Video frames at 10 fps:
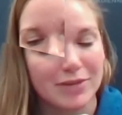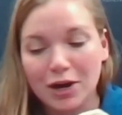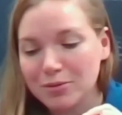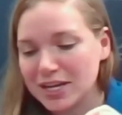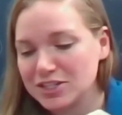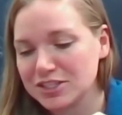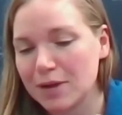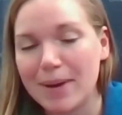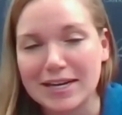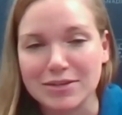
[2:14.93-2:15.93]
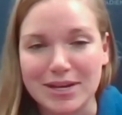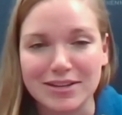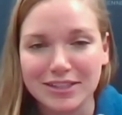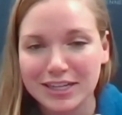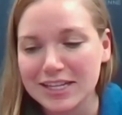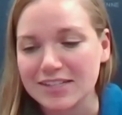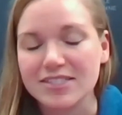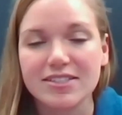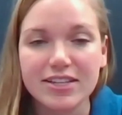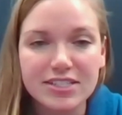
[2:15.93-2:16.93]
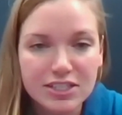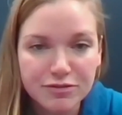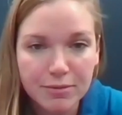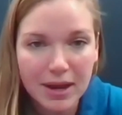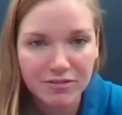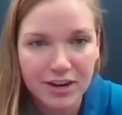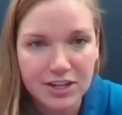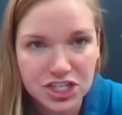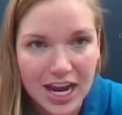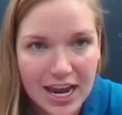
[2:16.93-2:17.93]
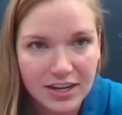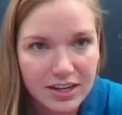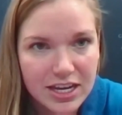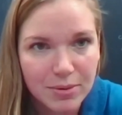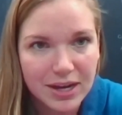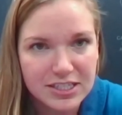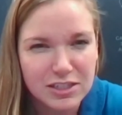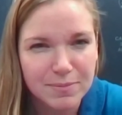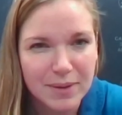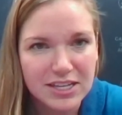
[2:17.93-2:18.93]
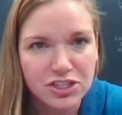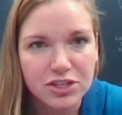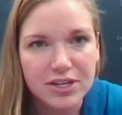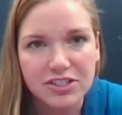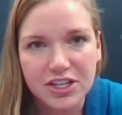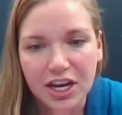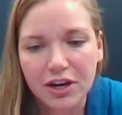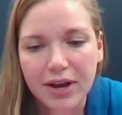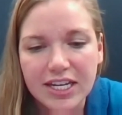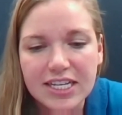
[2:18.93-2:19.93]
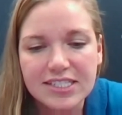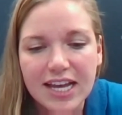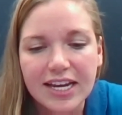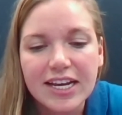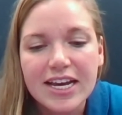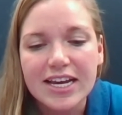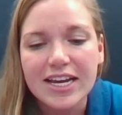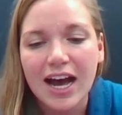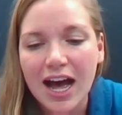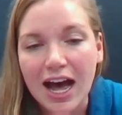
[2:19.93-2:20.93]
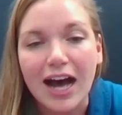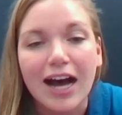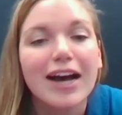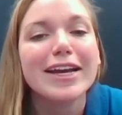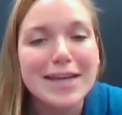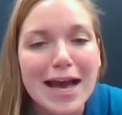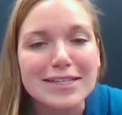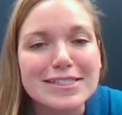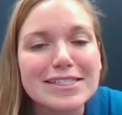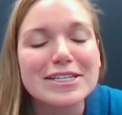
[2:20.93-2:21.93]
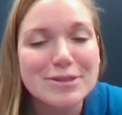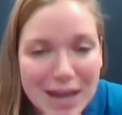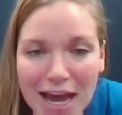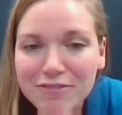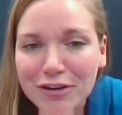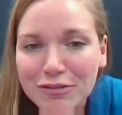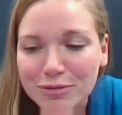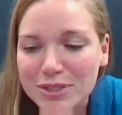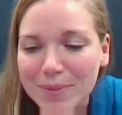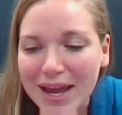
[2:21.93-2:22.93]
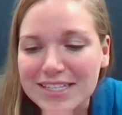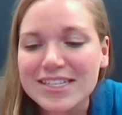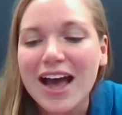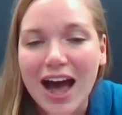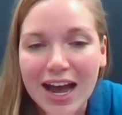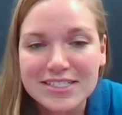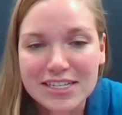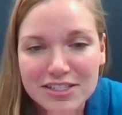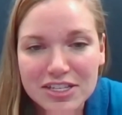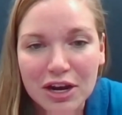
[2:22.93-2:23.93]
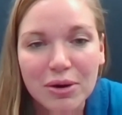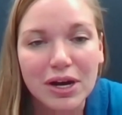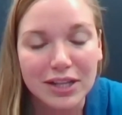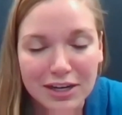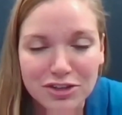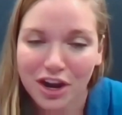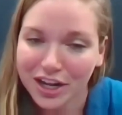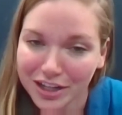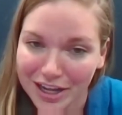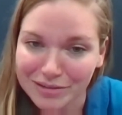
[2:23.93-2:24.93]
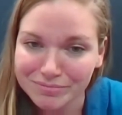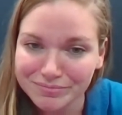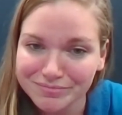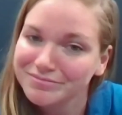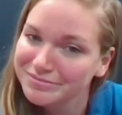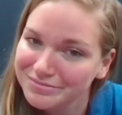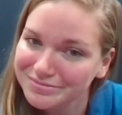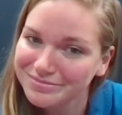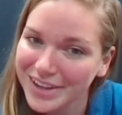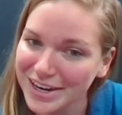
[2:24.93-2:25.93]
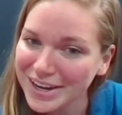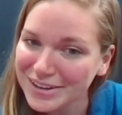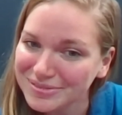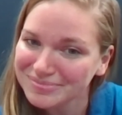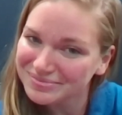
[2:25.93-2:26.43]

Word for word: Oh, he just got back to me. Look at this. This is from my friend Shane. He went to space two years ago and he said, Ha, yes, you can vote from space. I did so electronically. There you go.